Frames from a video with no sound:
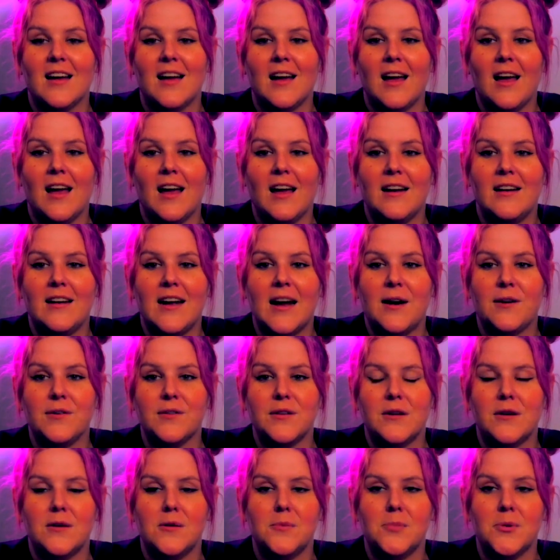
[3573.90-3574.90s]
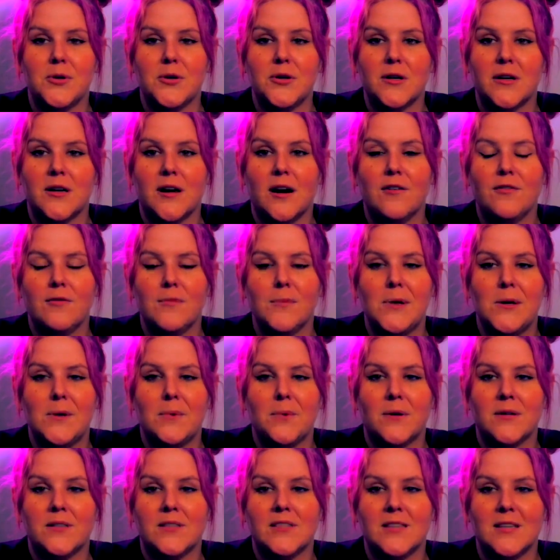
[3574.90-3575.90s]
And now the Alberta government
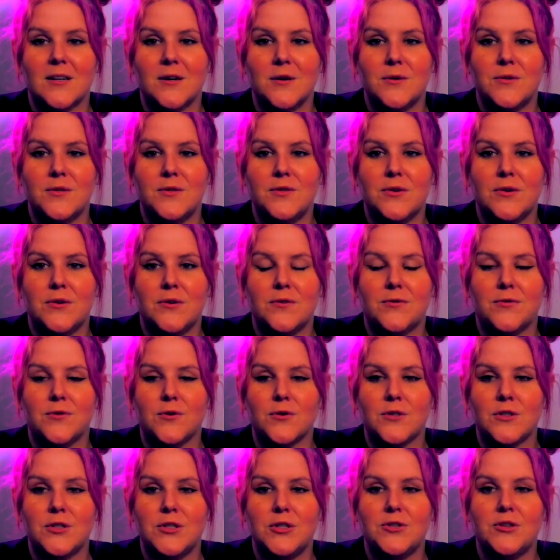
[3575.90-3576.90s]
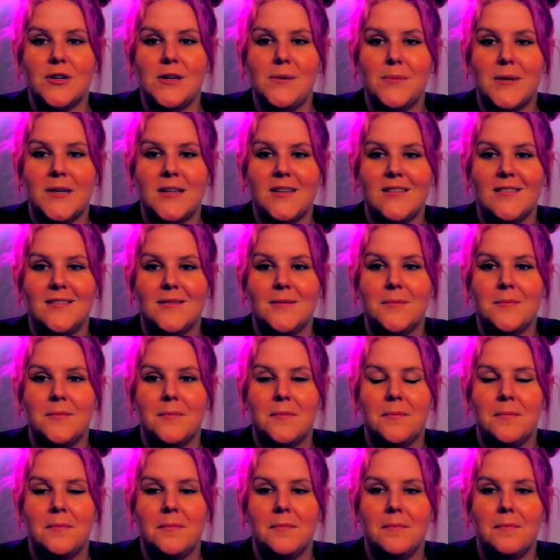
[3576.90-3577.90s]
wants to go into a forced treatment
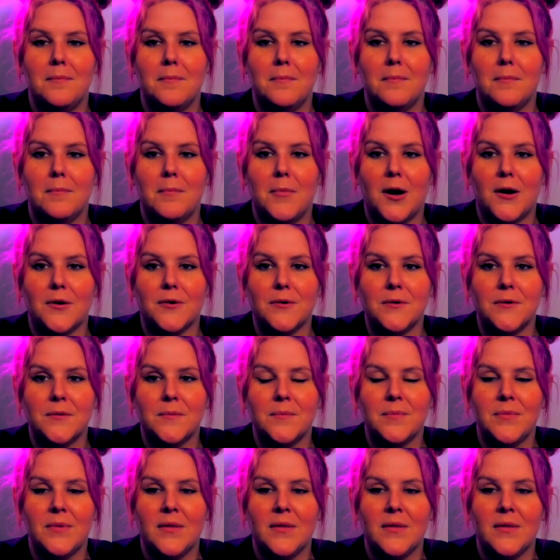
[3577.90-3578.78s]
model.